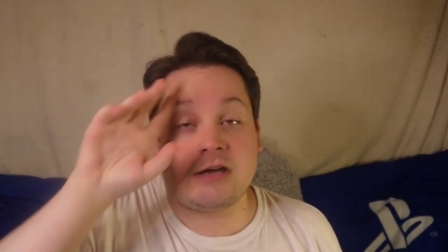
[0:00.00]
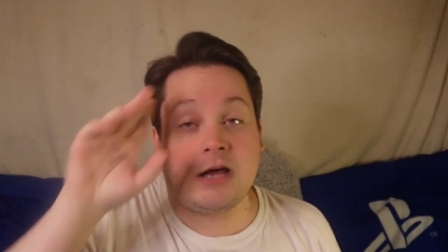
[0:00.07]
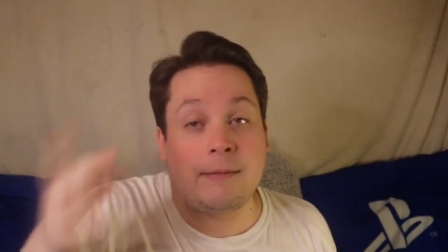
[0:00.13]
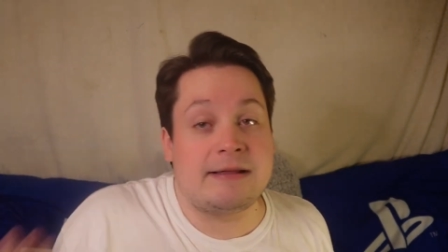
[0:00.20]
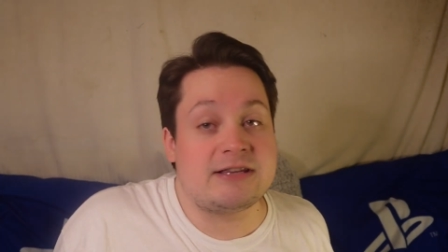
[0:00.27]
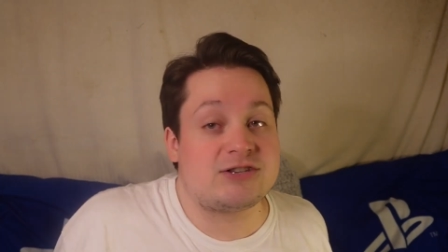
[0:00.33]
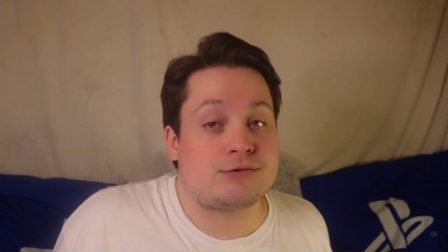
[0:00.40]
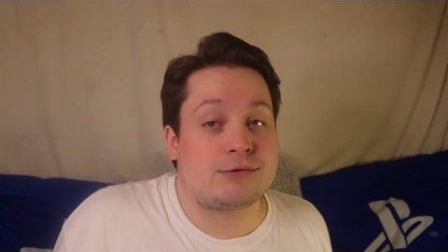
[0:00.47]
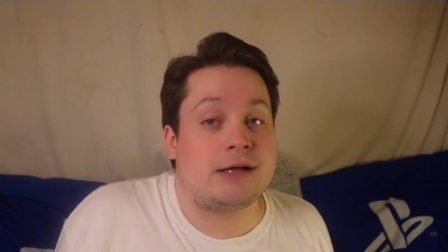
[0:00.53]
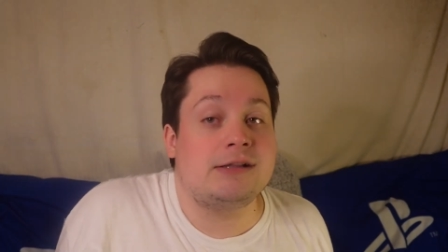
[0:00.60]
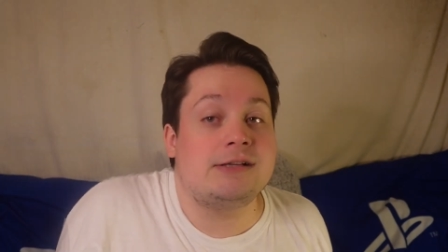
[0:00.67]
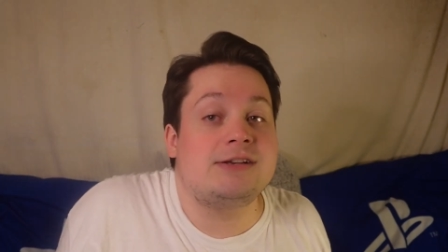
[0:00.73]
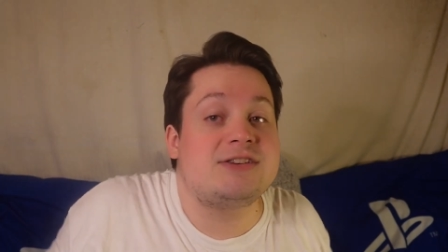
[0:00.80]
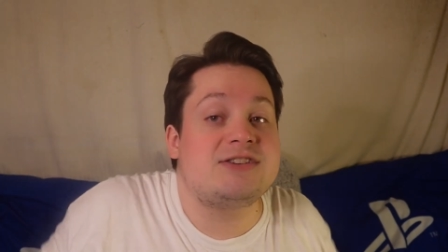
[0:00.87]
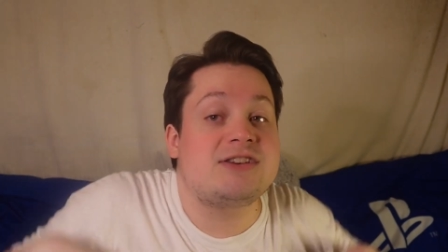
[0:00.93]
Comment as
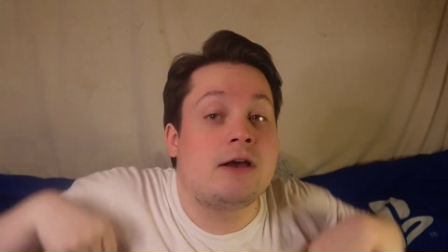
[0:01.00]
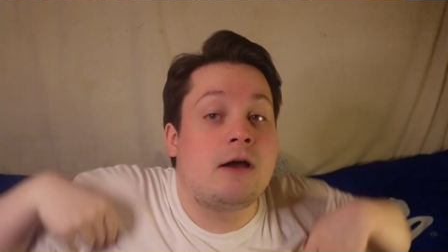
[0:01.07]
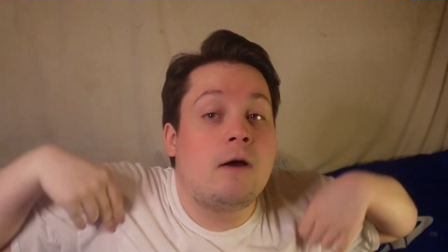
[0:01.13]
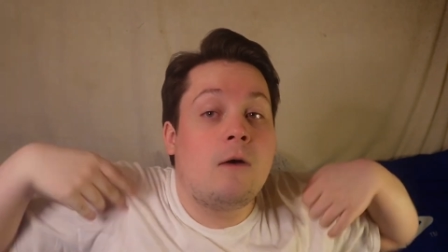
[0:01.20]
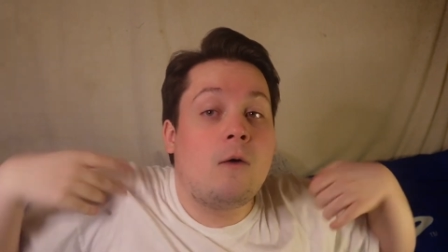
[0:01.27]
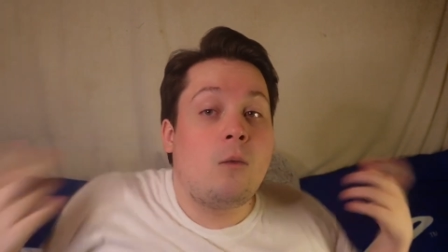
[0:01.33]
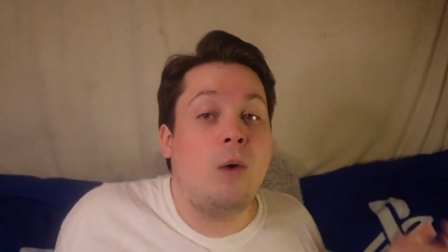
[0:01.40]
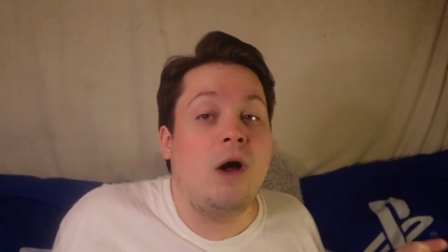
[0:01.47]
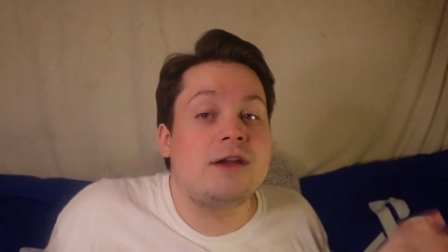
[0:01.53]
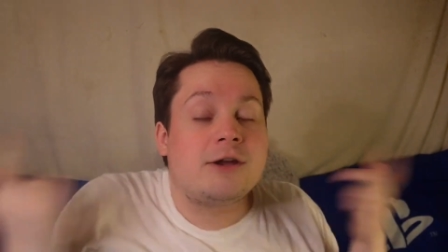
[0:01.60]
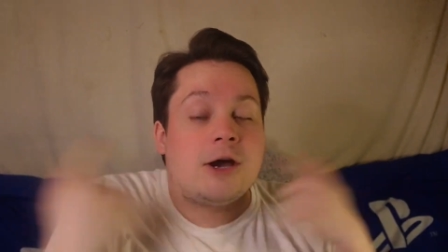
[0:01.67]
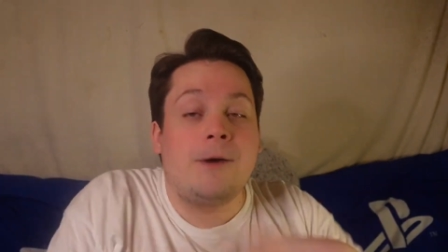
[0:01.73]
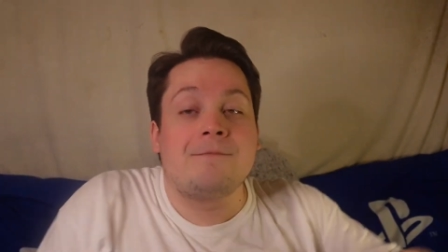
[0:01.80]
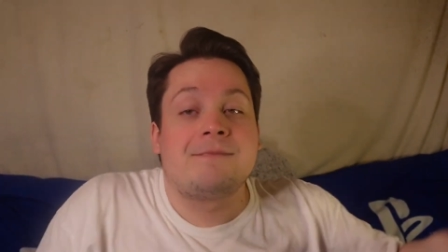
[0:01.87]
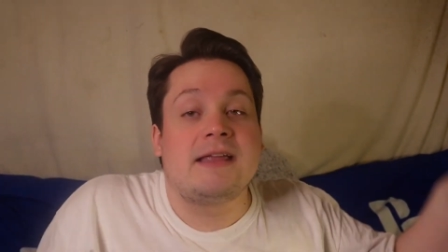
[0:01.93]
well, because why
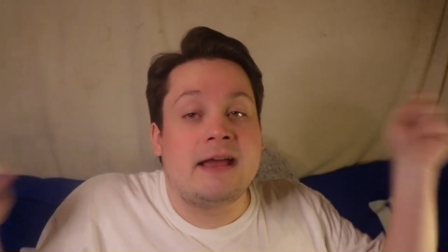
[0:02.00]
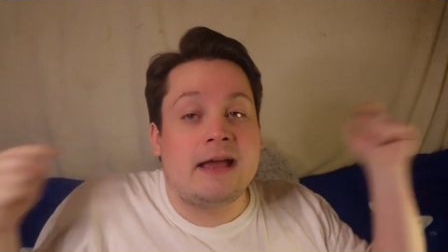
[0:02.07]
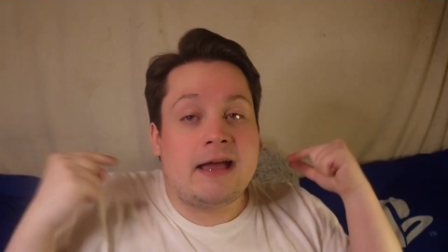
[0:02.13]
not?